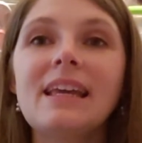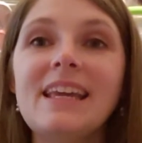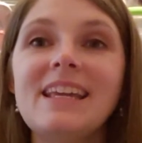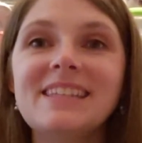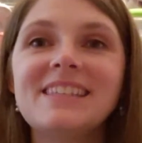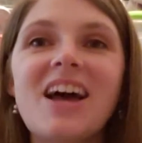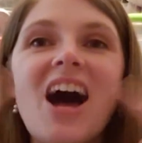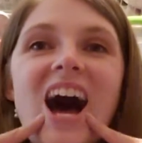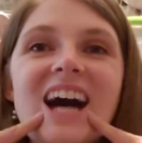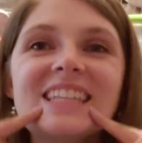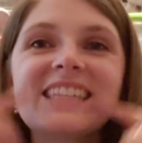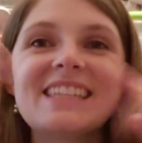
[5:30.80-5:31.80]
is,
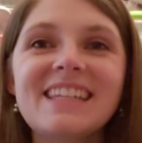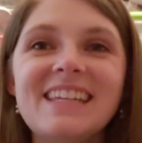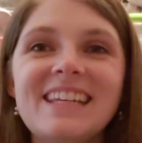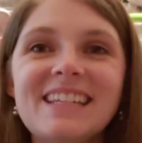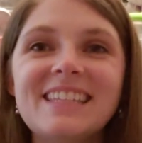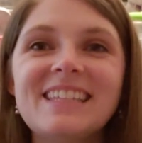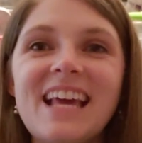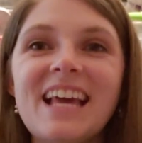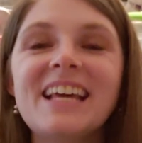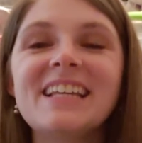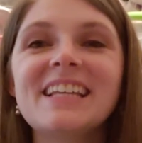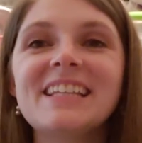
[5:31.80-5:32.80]
as, is.
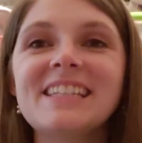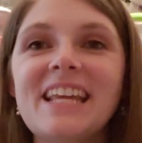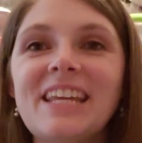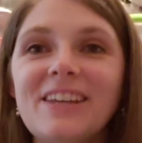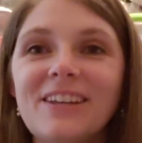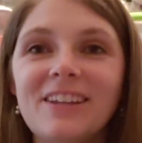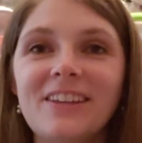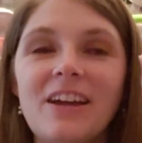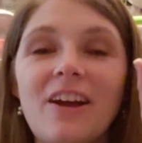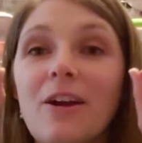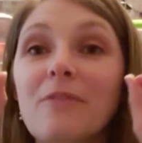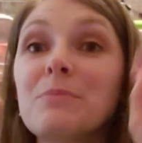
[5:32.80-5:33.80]
Singular
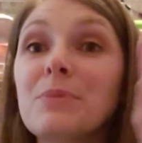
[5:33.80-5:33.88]
or